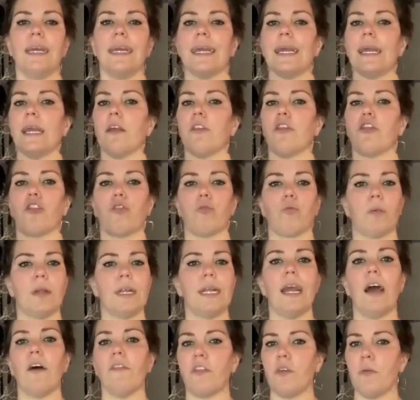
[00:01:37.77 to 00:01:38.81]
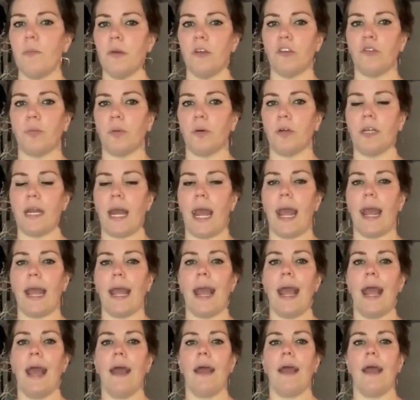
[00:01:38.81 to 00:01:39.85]
Eat 3 healthy meals per
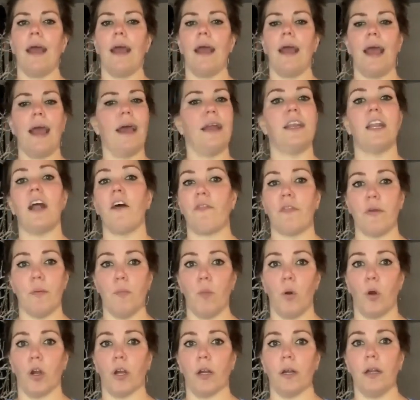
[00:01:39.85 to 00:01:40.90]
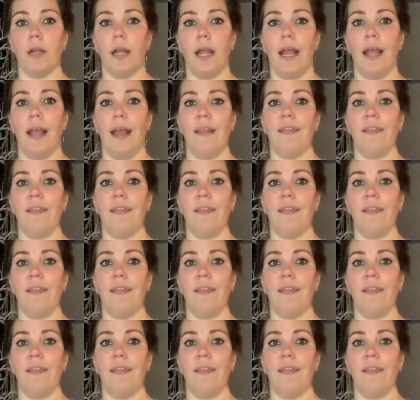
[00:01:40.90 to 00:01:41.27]
day and nothing more.